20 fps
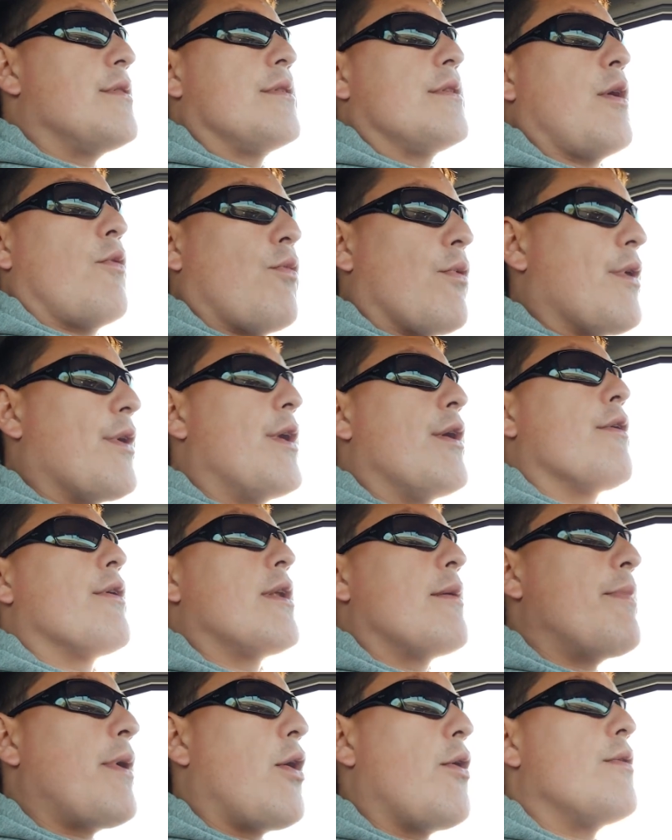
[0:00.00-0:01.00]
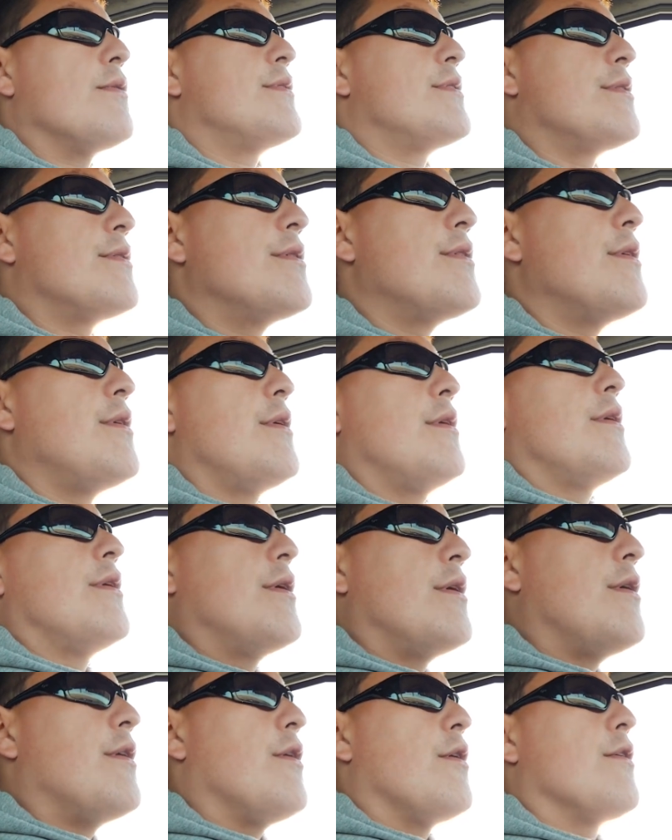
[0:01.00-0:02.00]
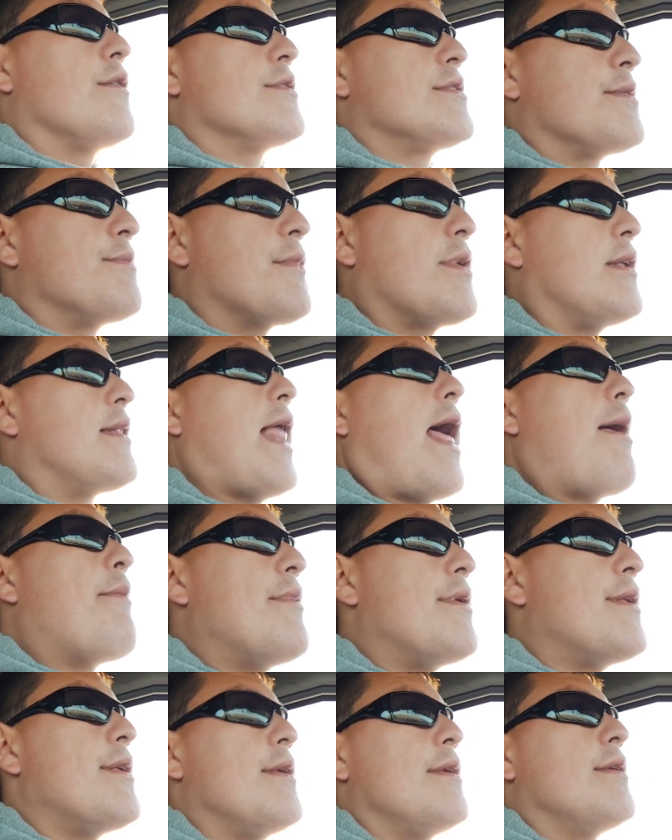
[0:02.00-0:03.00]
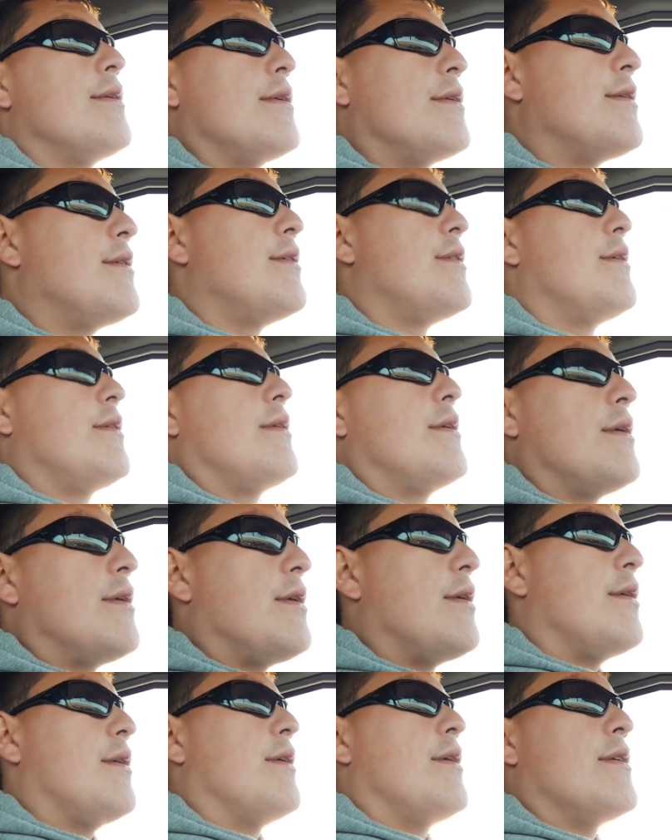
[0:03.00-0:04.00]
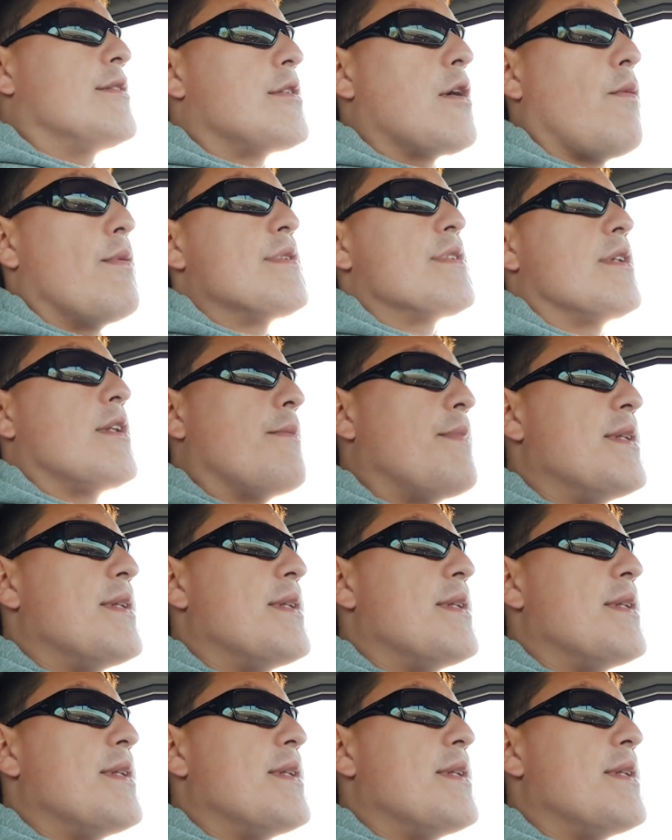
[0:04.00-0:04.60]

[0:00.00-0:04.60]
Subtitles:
that we're hearing about, or some calamity, it's always going to